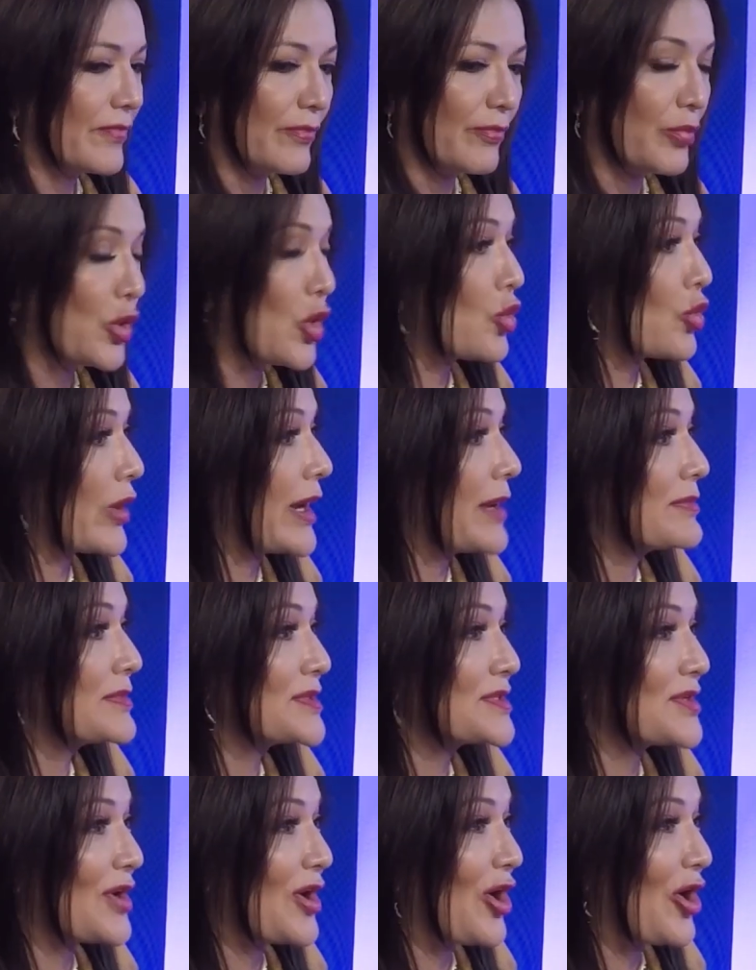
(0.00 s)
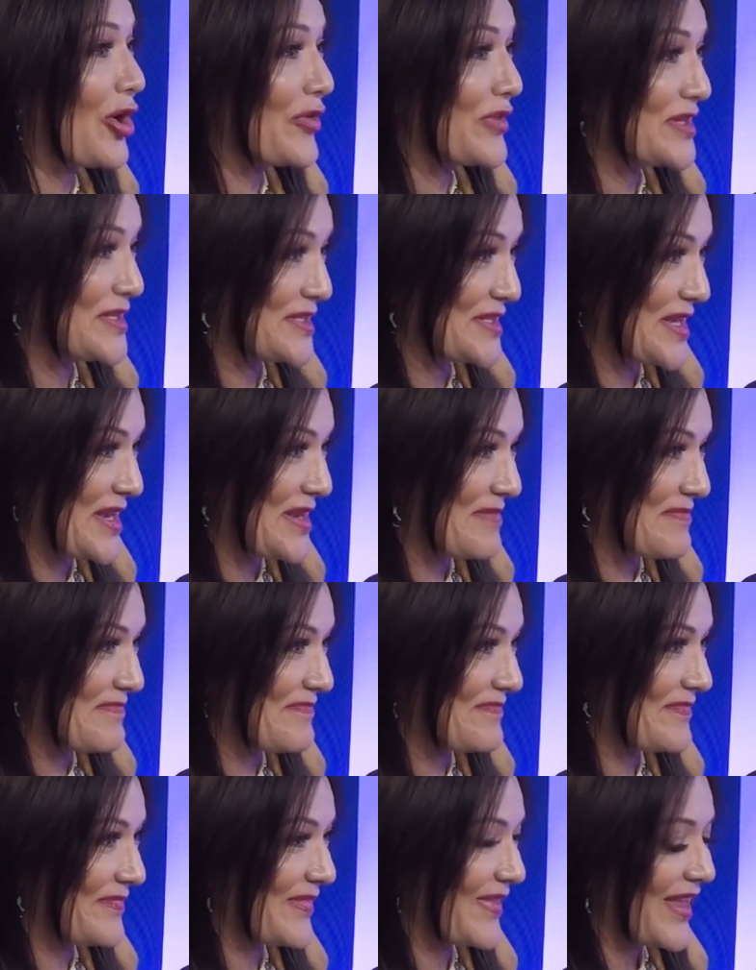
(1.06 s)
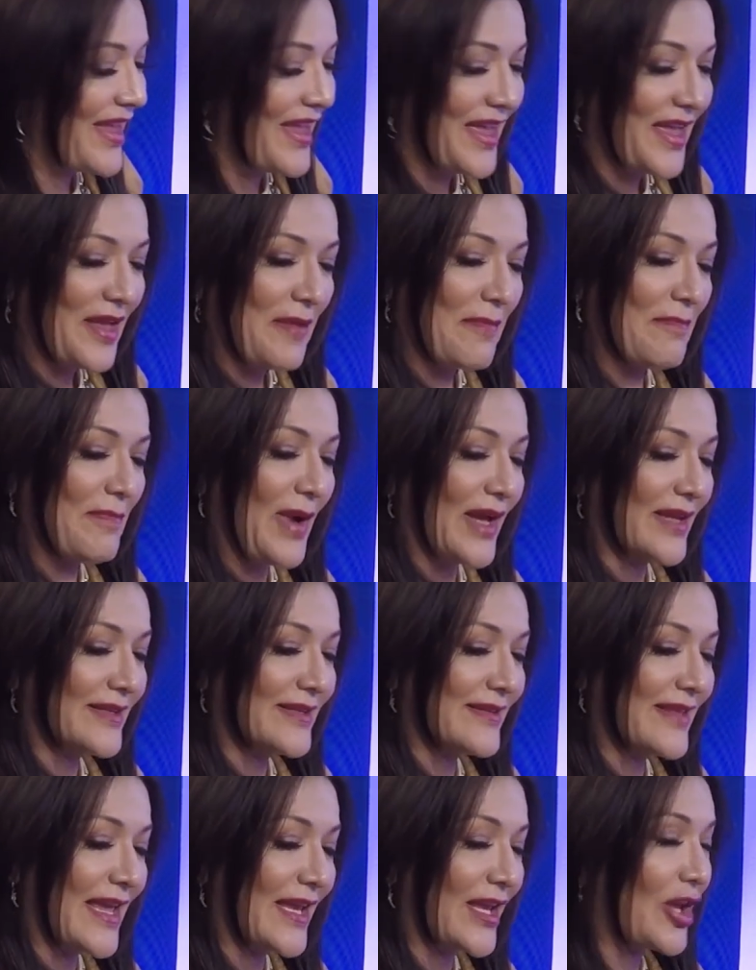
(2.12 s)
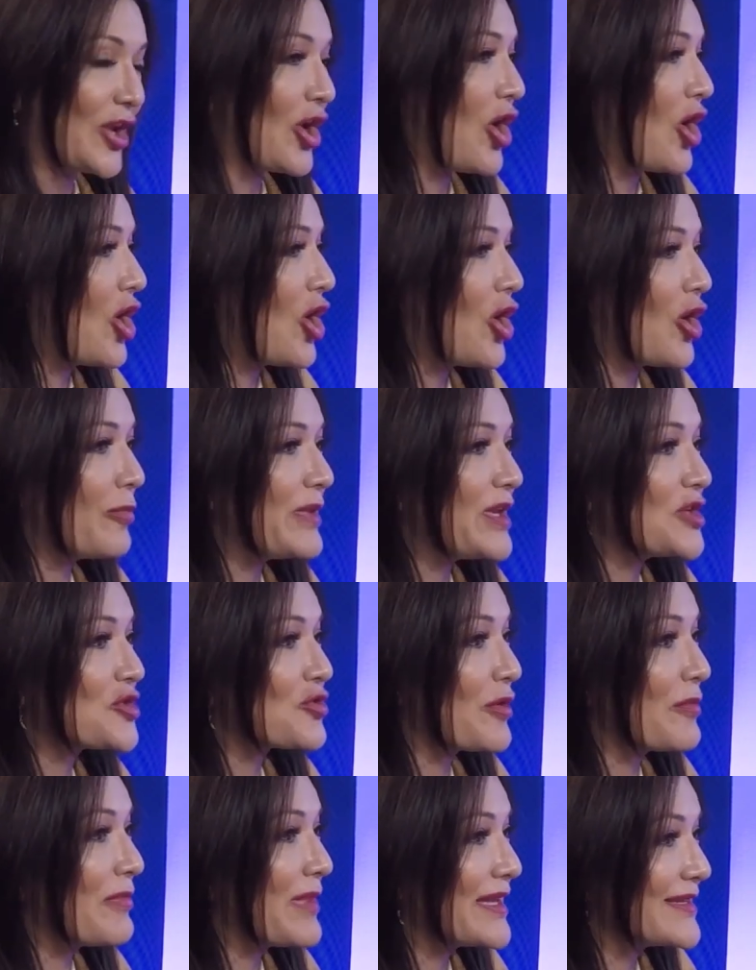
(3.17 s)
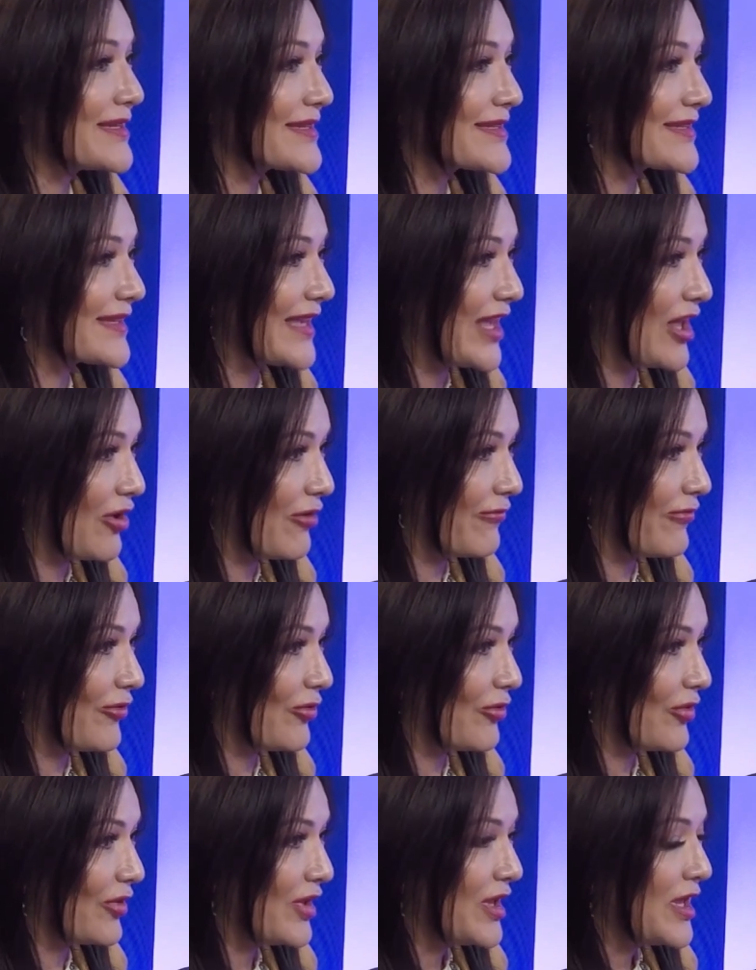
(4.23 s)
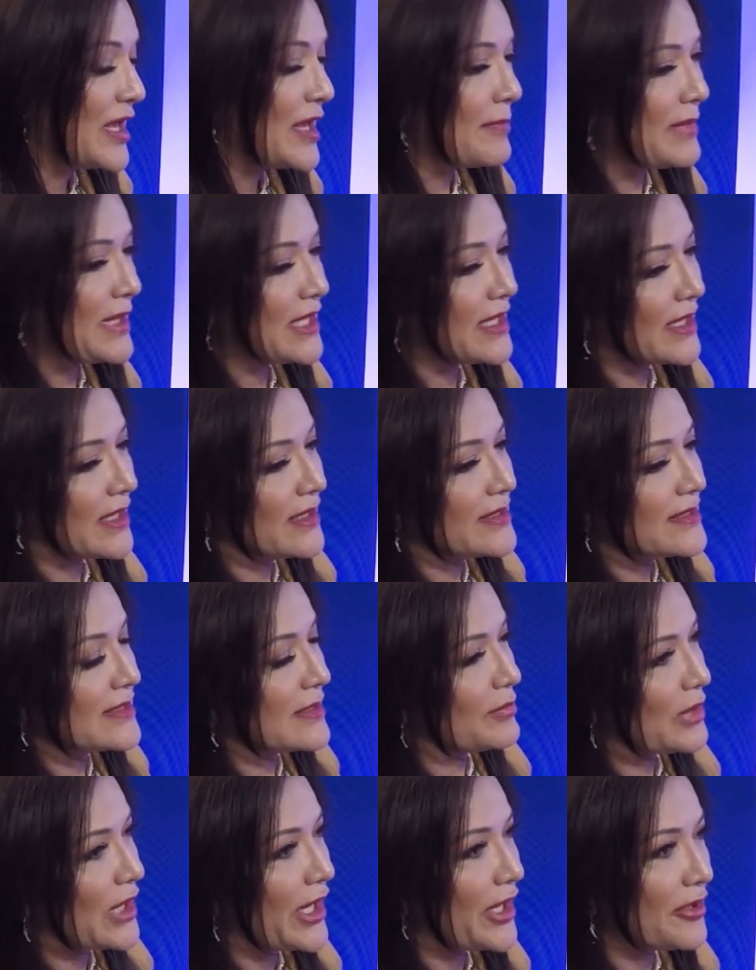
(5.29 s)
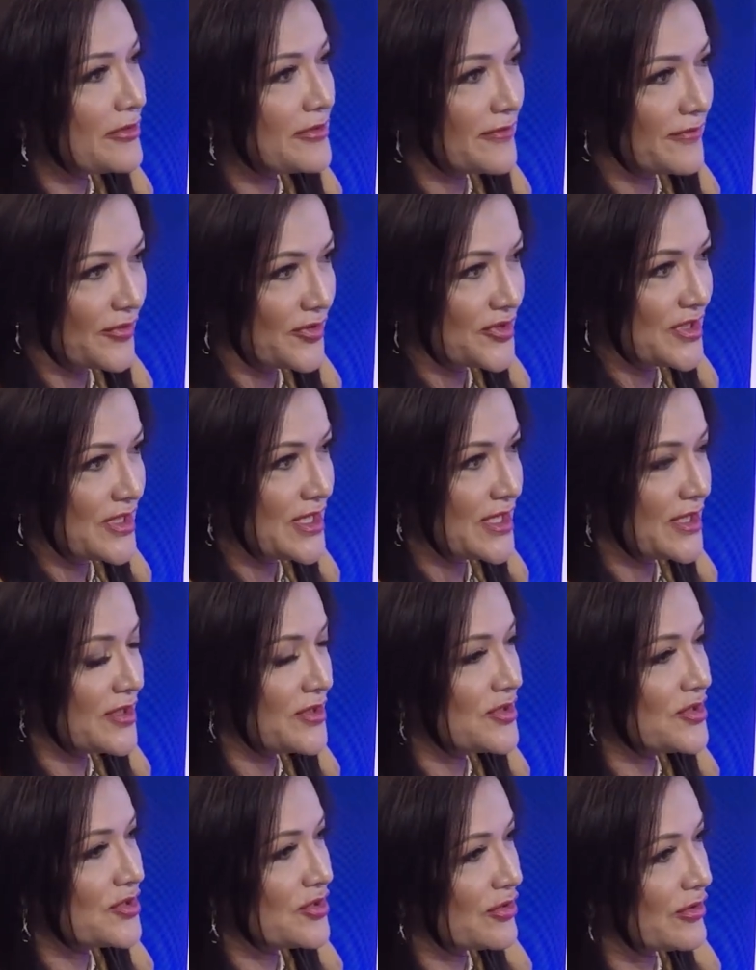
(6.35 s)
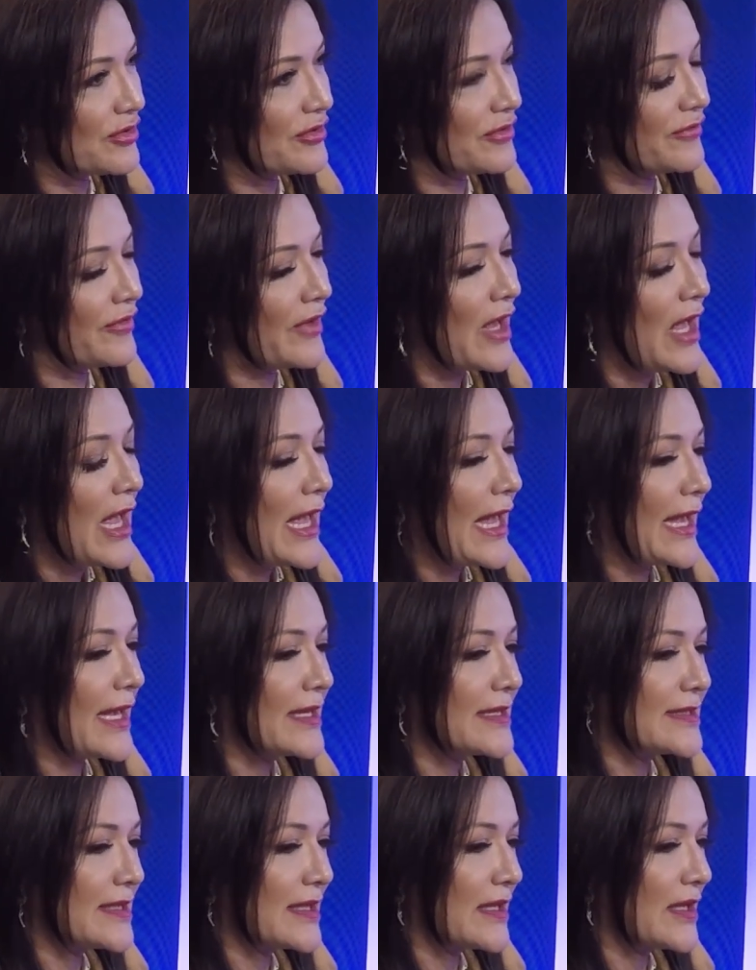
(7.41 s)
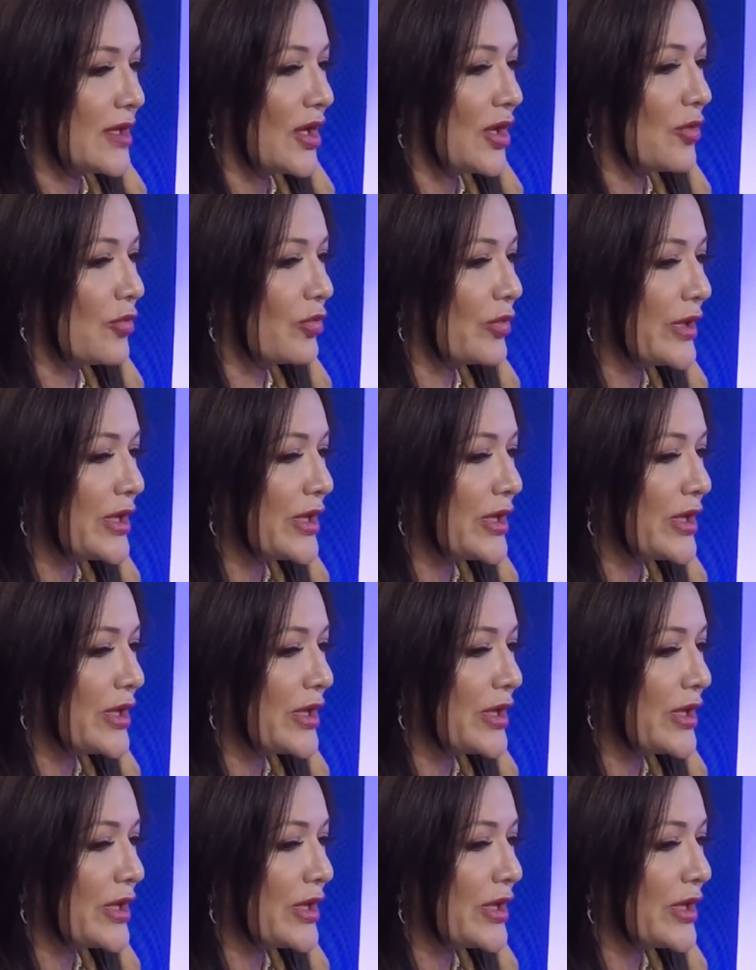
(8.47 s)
programs are the same, but they can all be tremendously helpful because supplier diversity can serve as a